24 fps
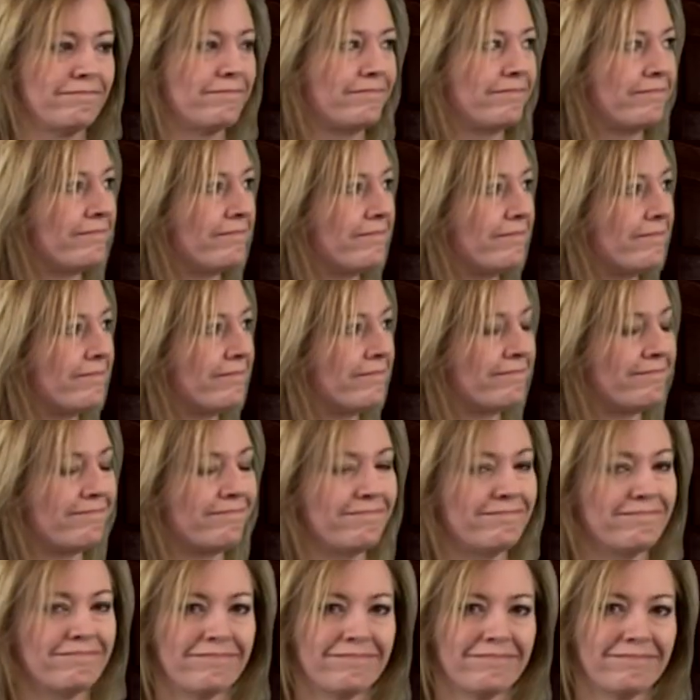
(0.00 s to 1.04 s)

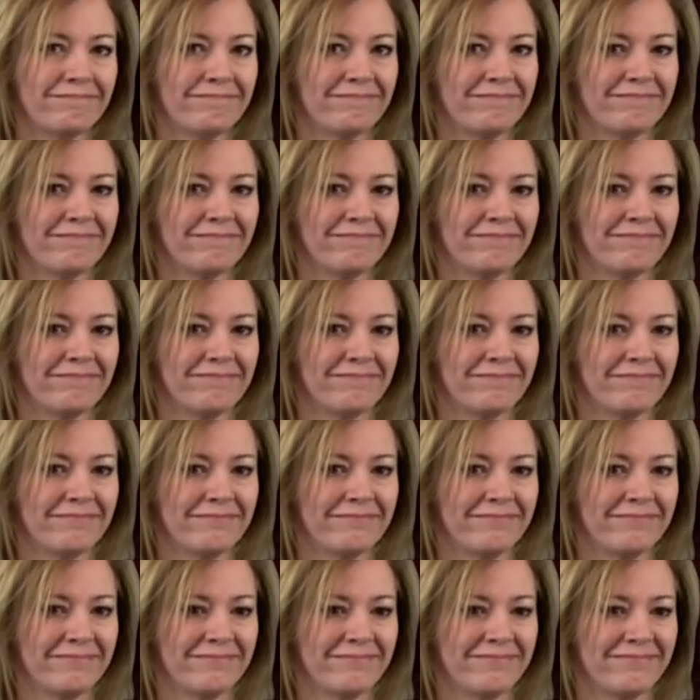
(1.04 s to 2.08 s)

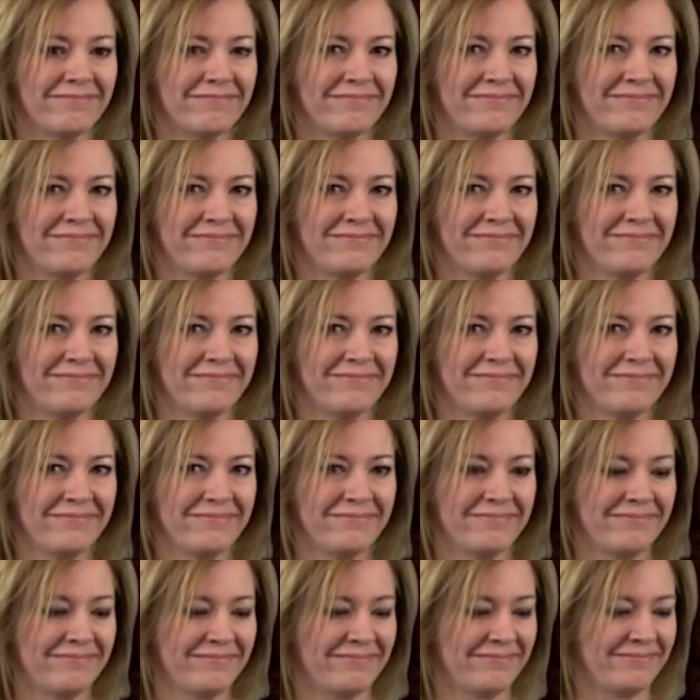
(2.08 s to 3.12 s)

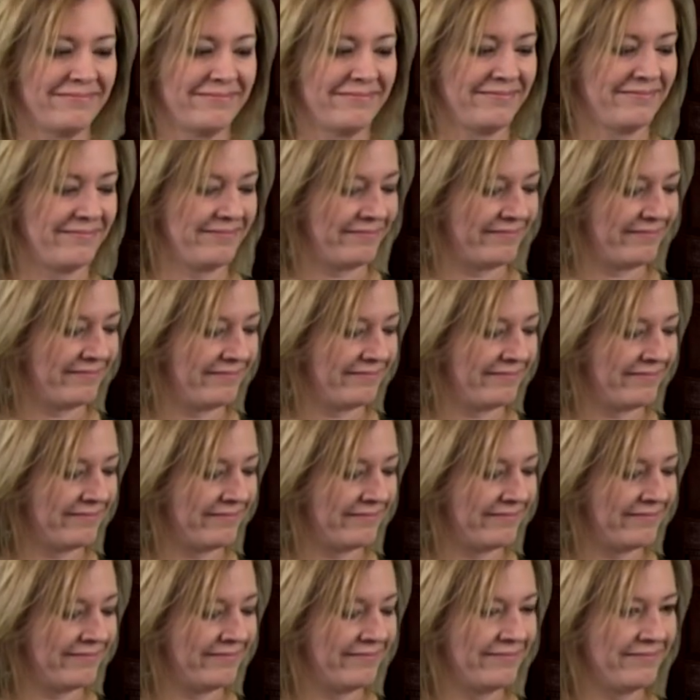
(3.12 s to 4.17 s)

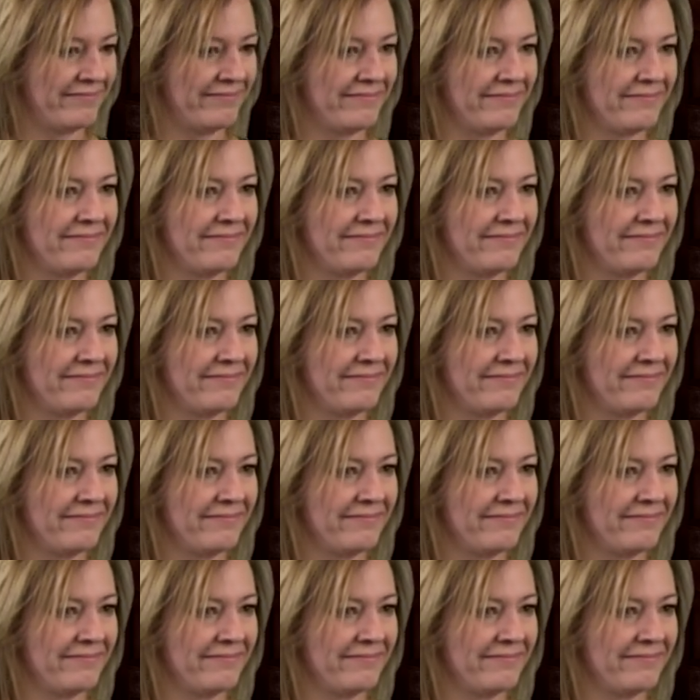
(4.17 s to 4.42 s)
(not speaking)